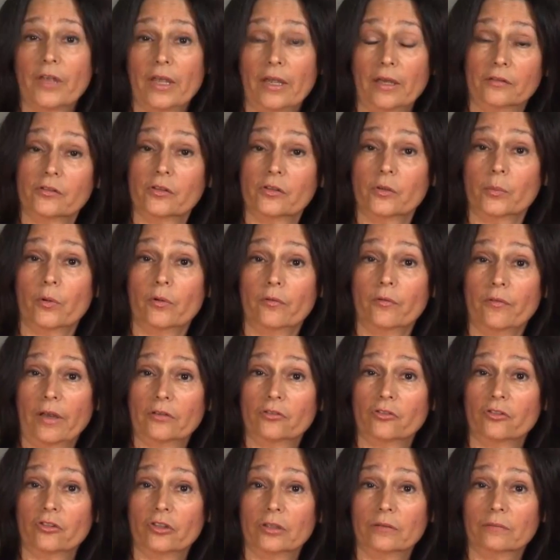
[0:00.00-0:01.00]
cancer
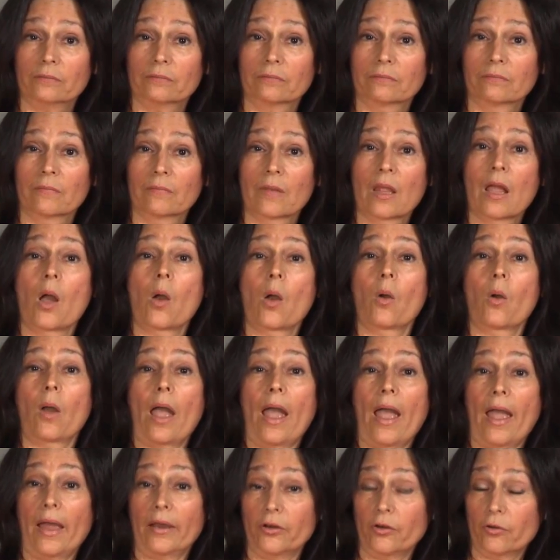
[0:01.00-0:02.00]
prevention
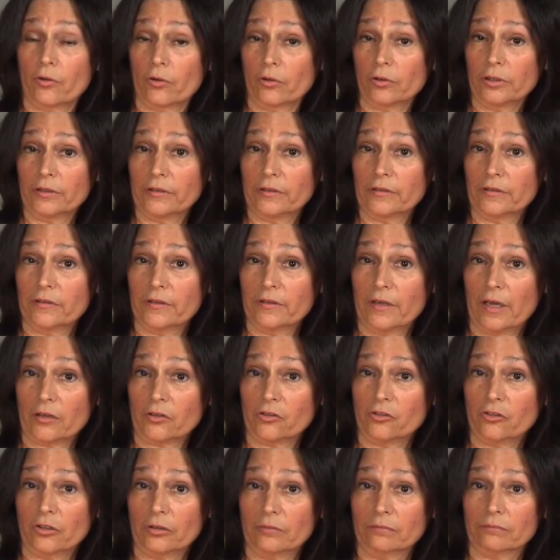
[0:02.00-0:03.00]
and early
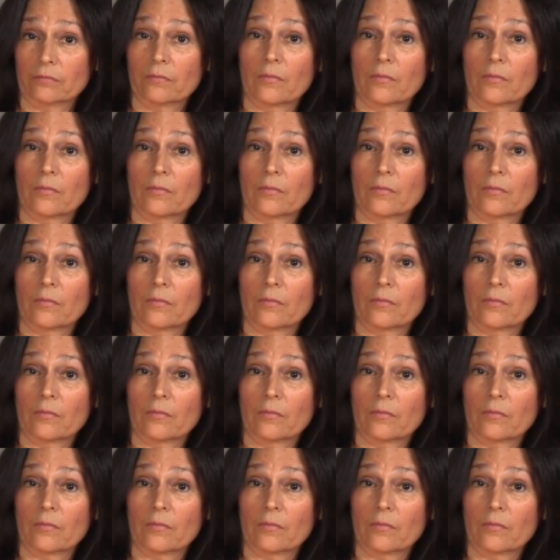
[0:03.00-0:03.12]
detection.